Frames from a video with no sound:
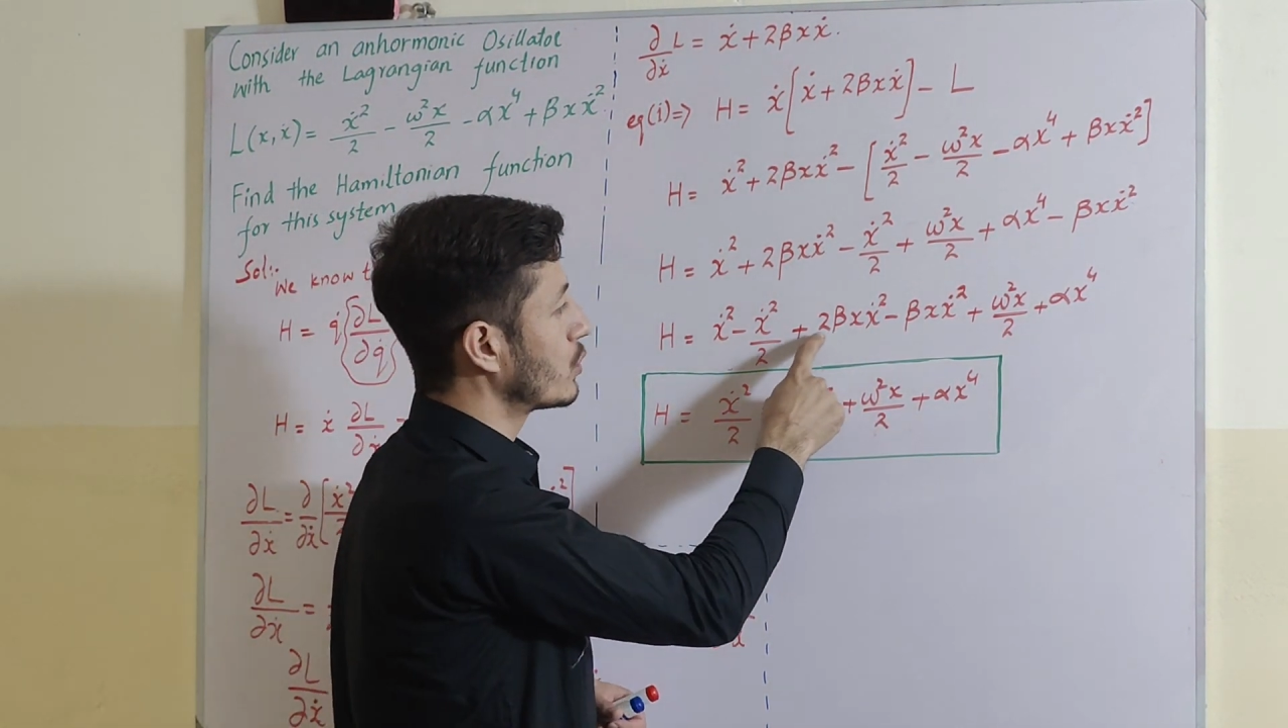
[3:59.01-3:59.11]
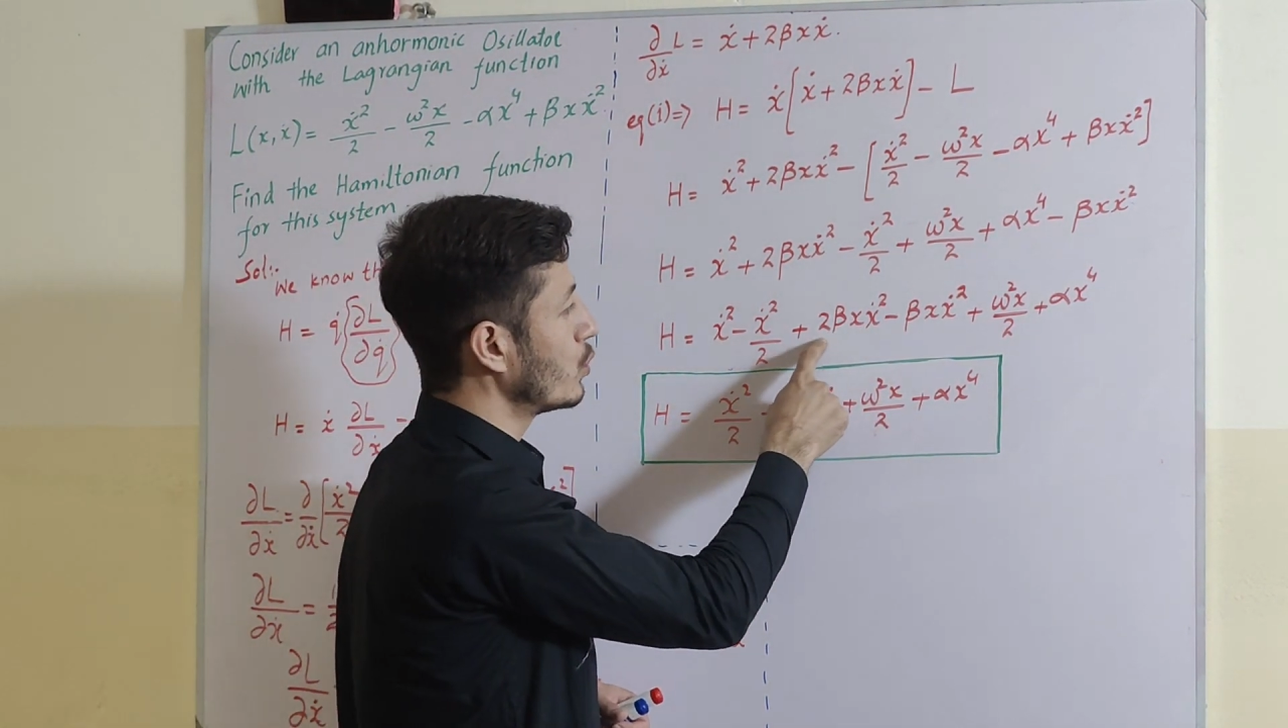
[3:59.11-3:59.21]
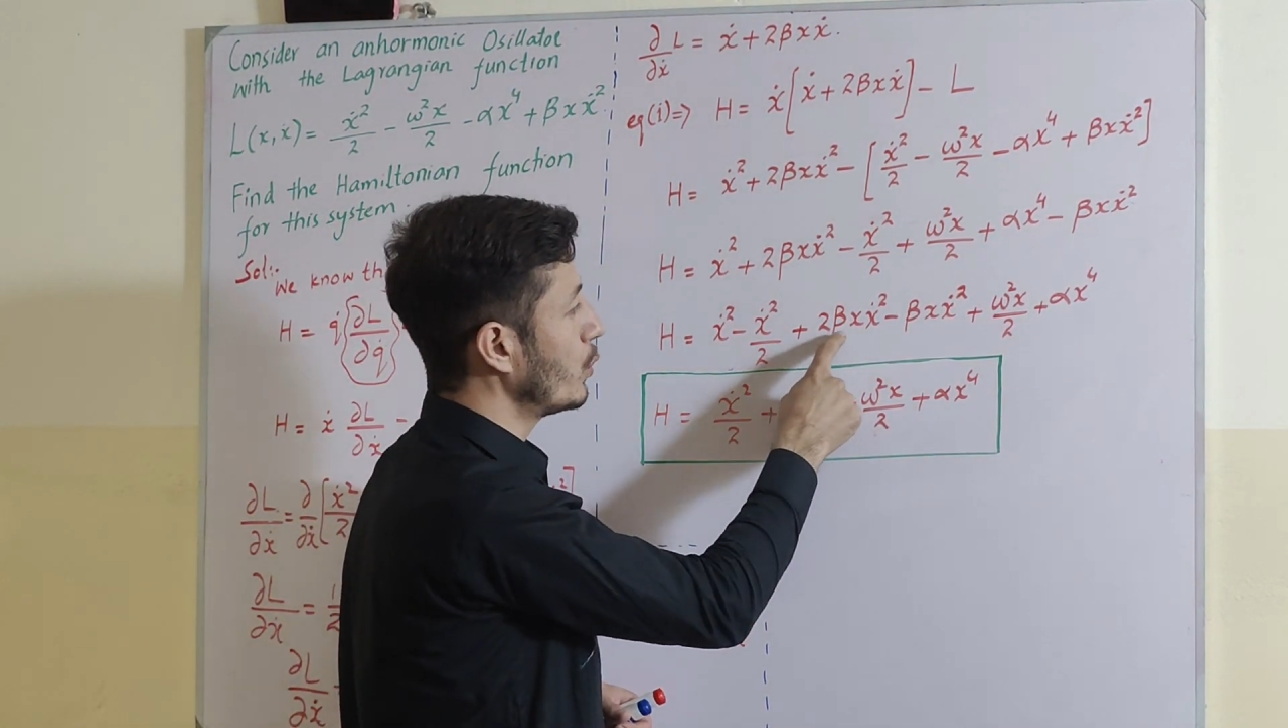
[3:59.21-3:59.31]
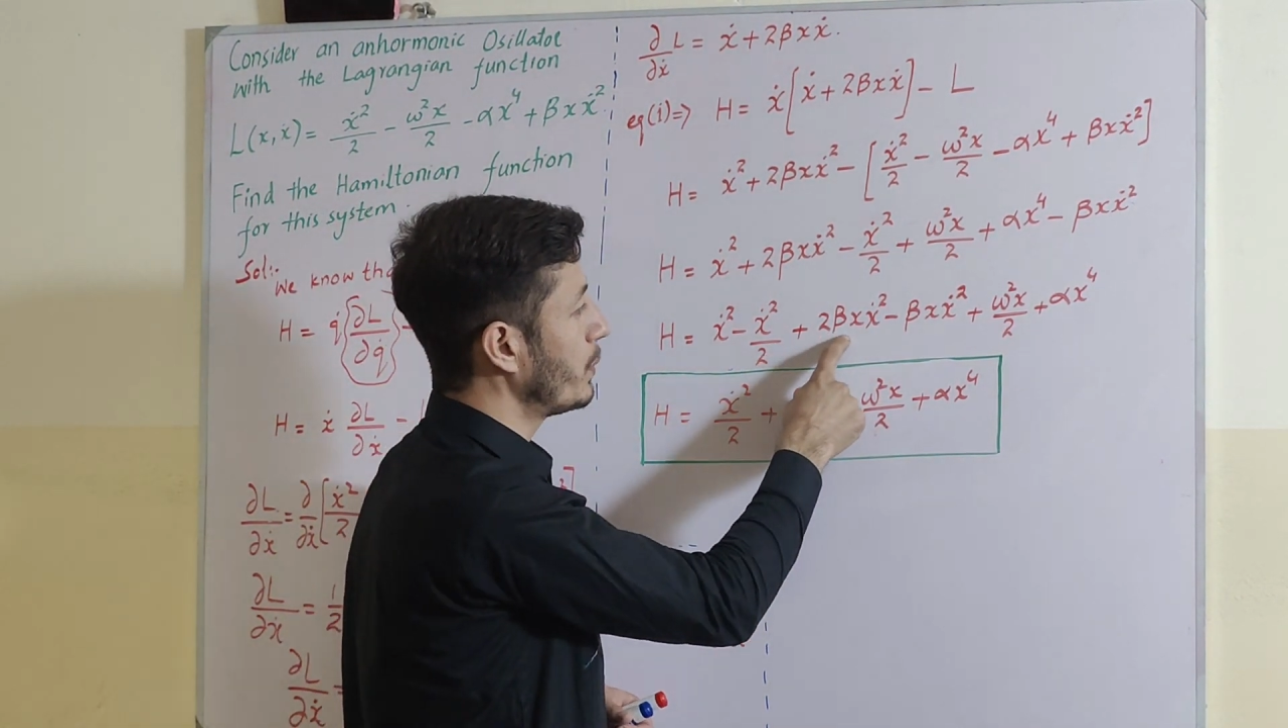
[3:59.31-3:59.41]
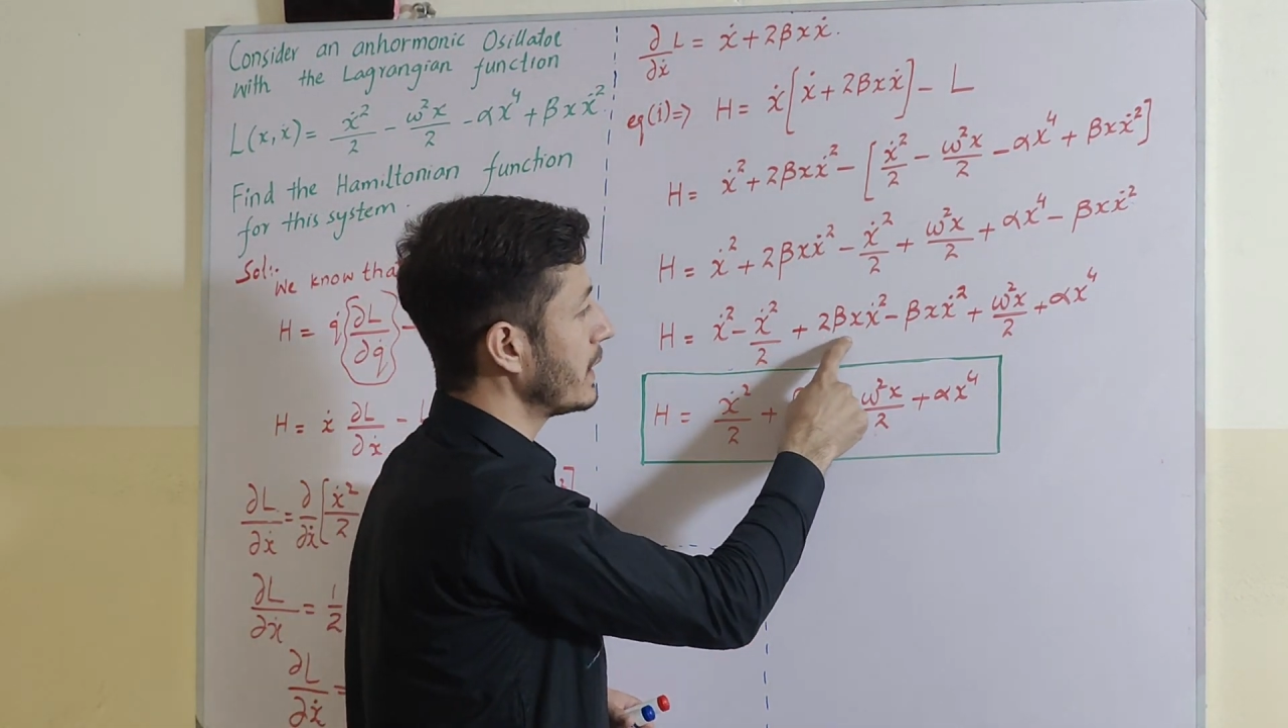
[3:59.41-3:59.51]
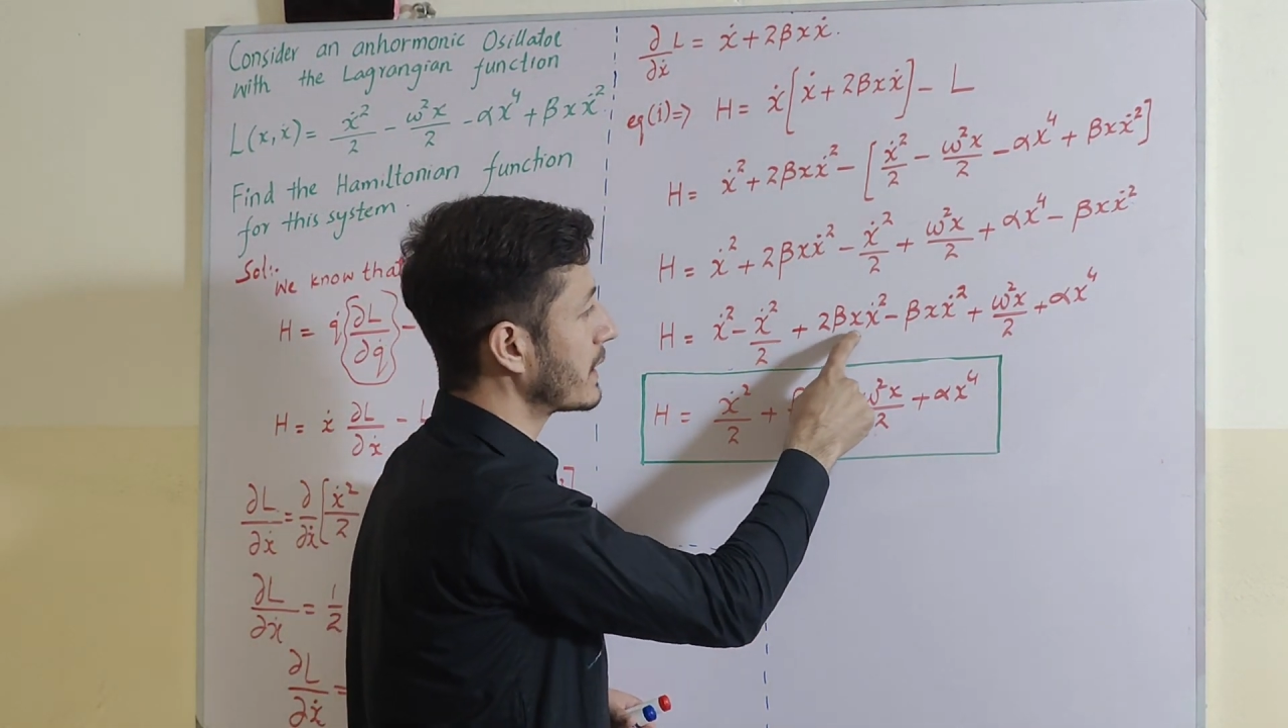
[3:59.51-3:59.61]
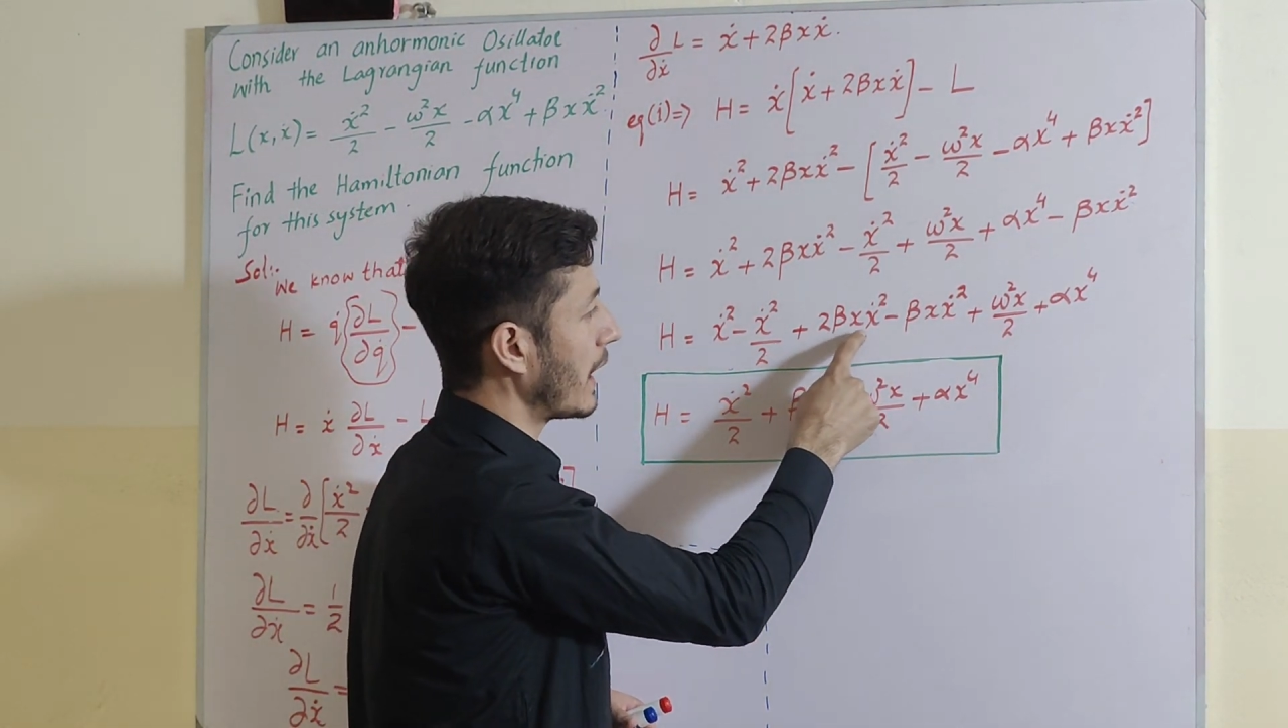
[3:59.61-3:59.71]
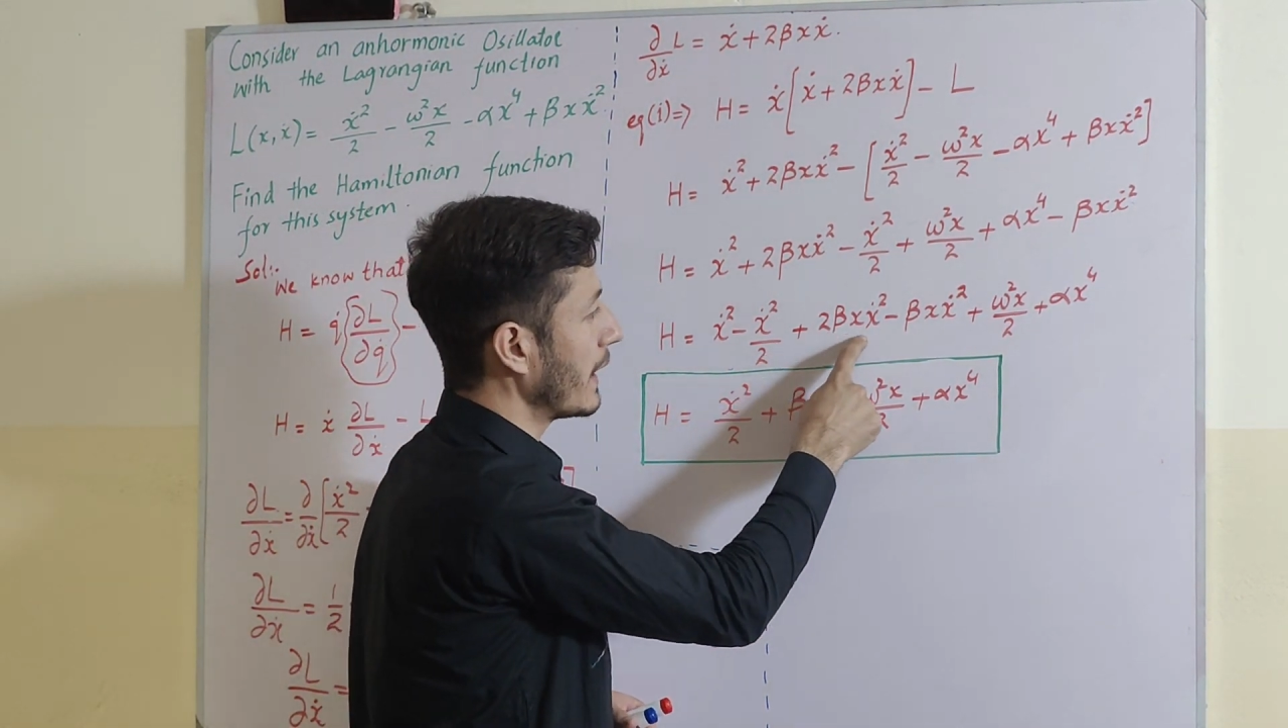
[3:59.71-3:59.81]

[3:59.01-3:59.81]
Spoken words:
2 beta